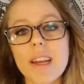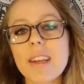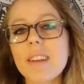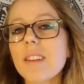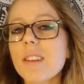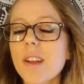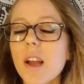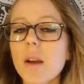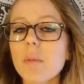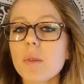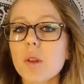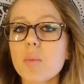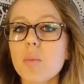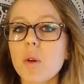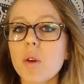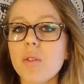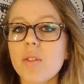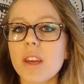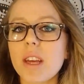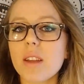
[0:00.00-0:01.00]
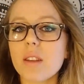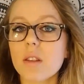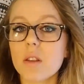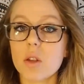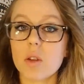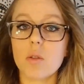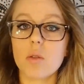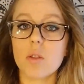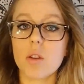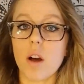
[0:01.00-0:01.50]
it's time to move
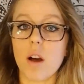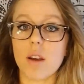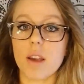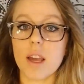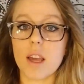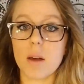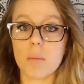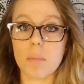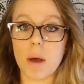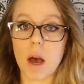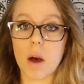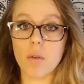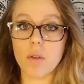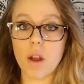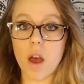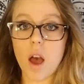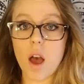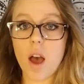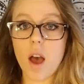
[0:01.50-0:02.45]
into talking about